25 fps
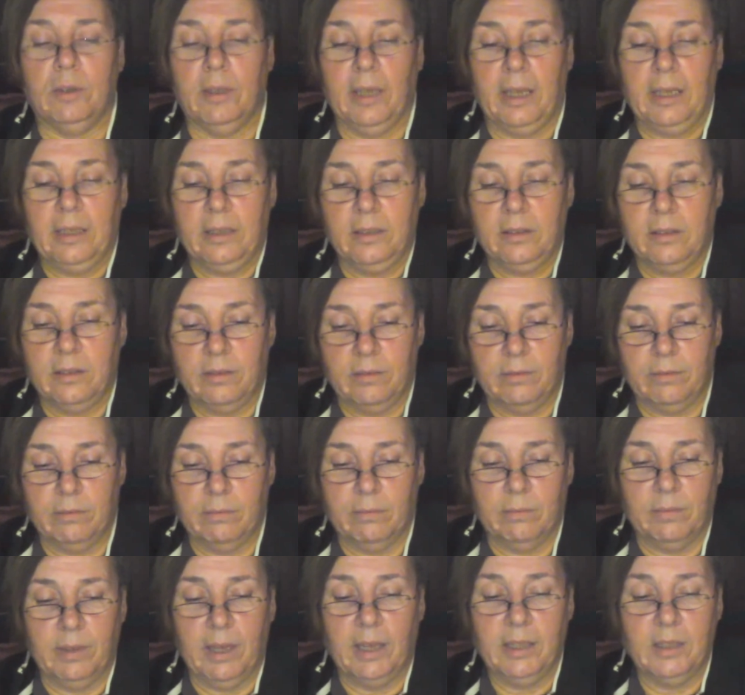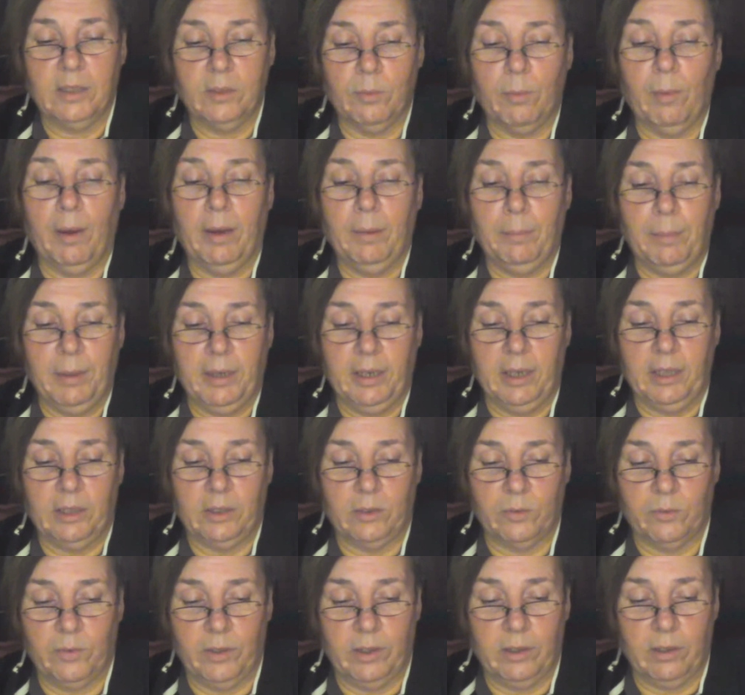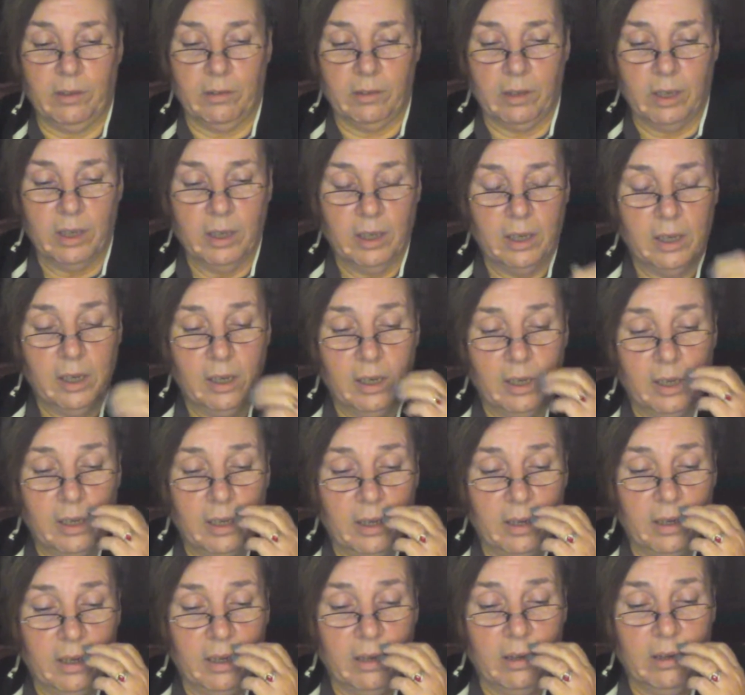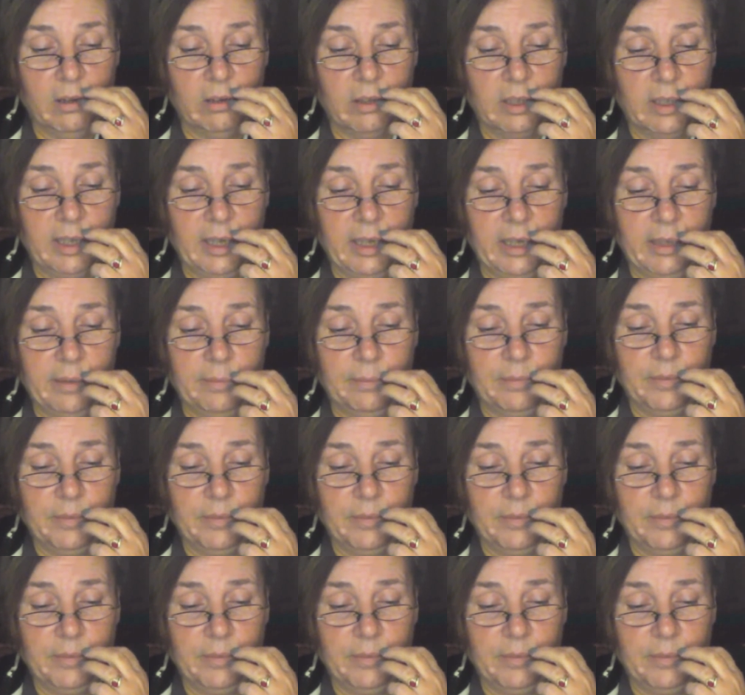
That's my biggest fear. Okay.